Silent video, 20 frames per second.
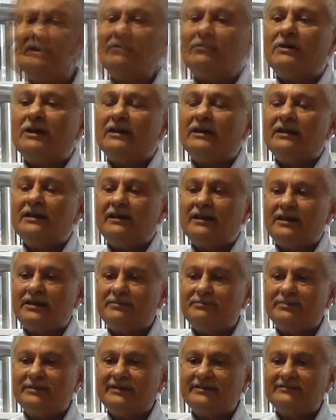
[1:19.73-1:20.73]
Well,
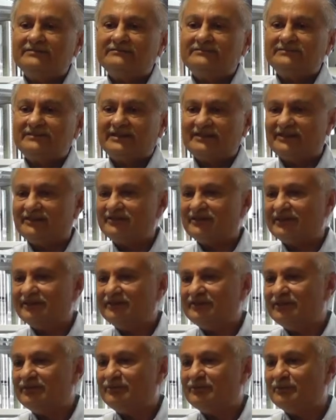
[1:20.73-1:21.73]
I've been in this
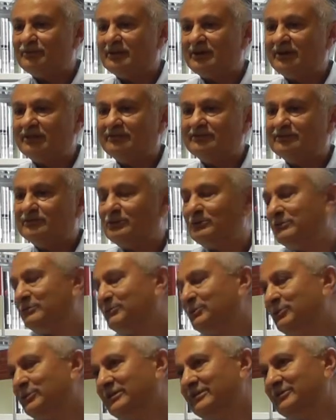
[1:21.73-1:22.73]
country for about over
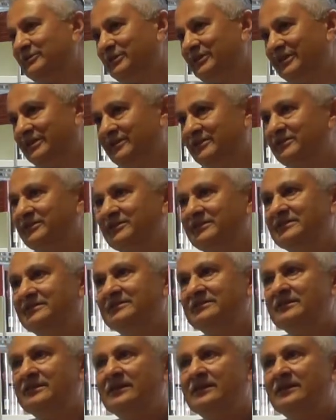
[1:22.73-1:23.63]
43 years.